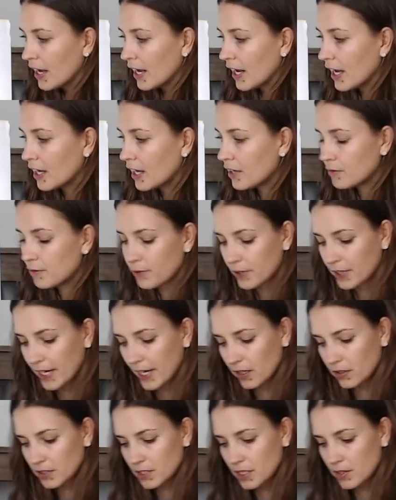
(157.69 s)
And for
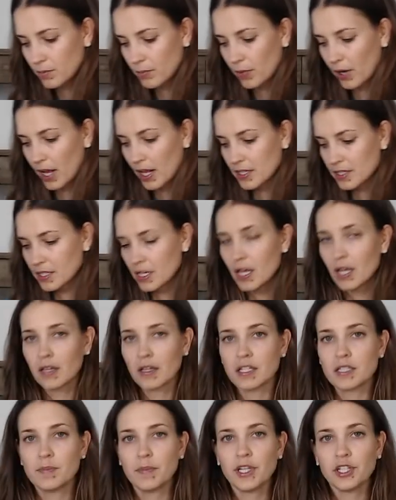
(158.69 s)
counting breaths,
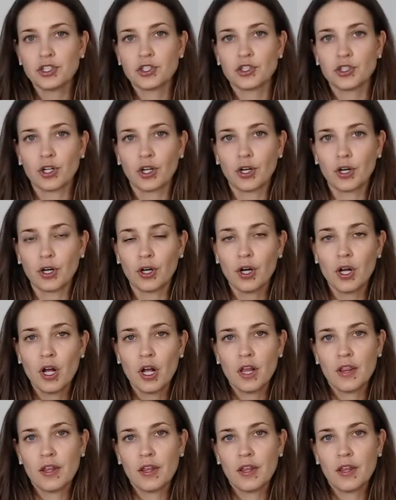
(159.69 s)
let's make sure